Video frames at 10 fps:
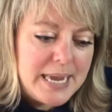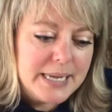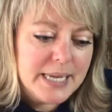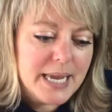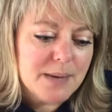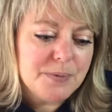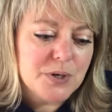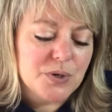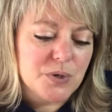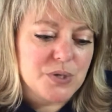Camp
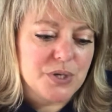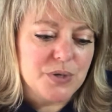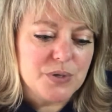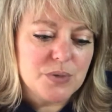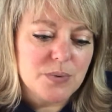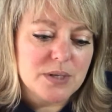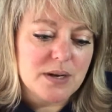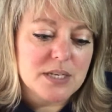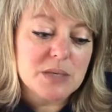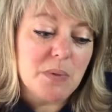Kukuskus was on
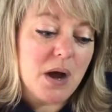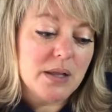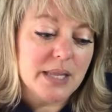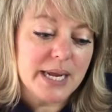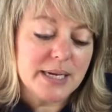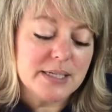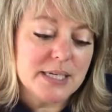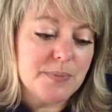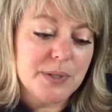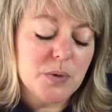a small lake
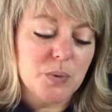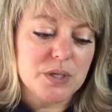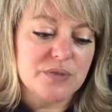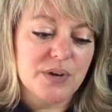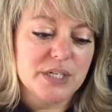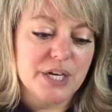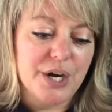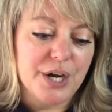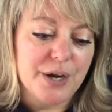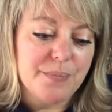deep in the woods of
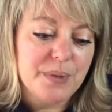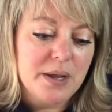Ontario.